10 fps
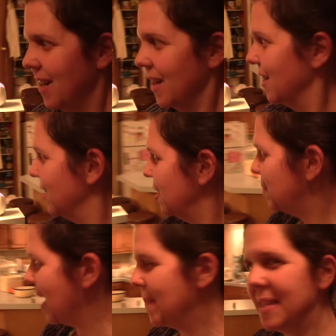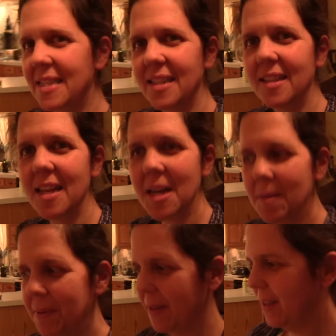Oh, Poppy's still
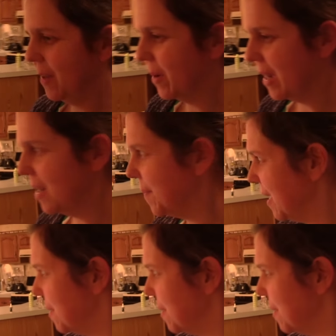up. He wanted to be